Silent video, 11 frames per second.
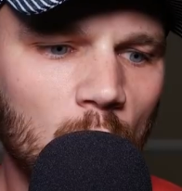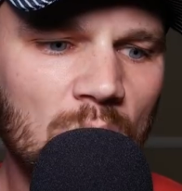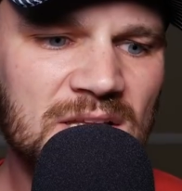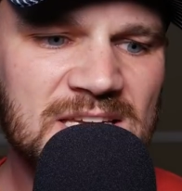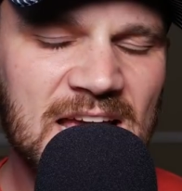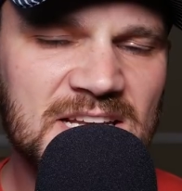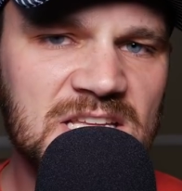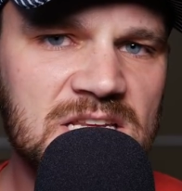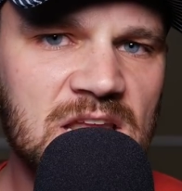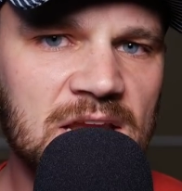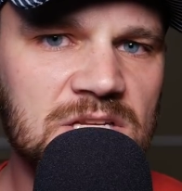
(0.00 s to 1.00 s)
While in
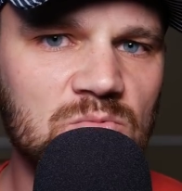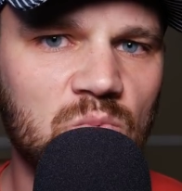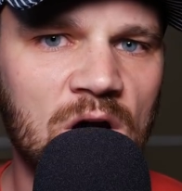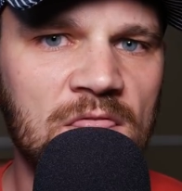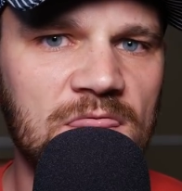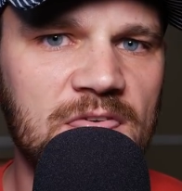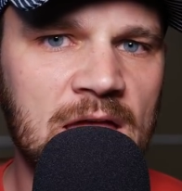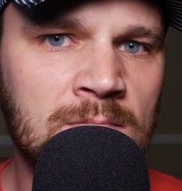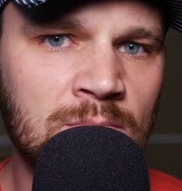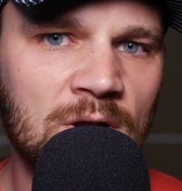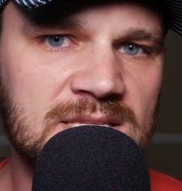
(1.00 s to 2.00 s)
nineteen ninety-one,
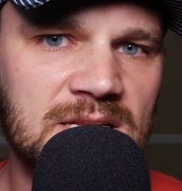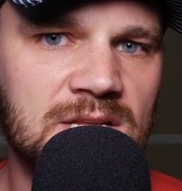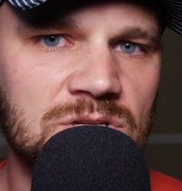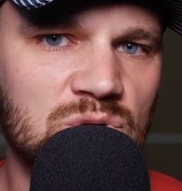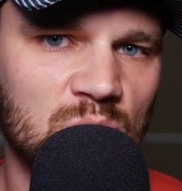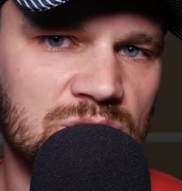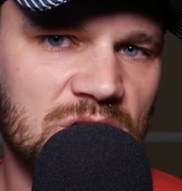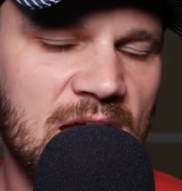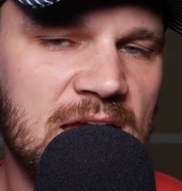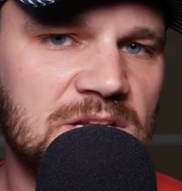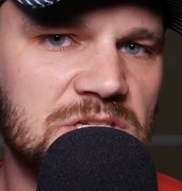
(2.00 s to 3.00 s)
then President George
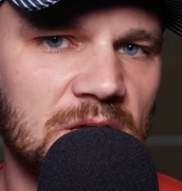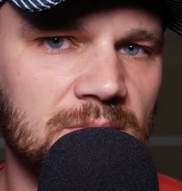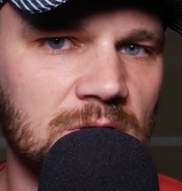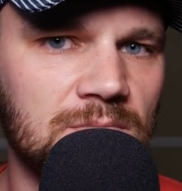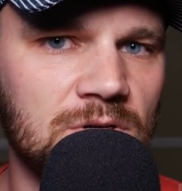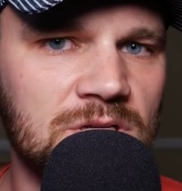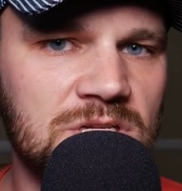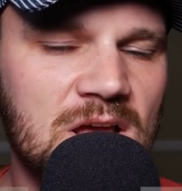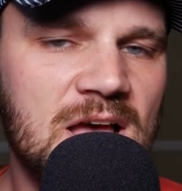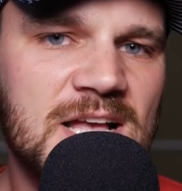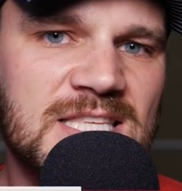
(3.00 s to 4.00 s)
H W Bush
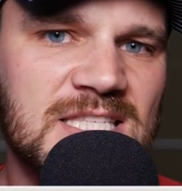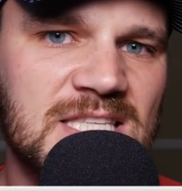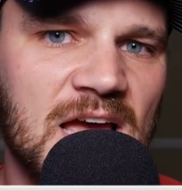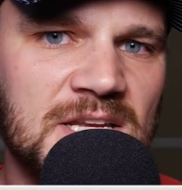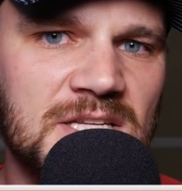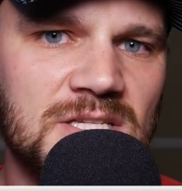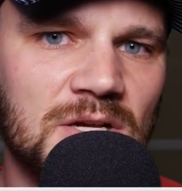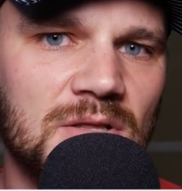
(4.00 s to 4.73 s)
signed into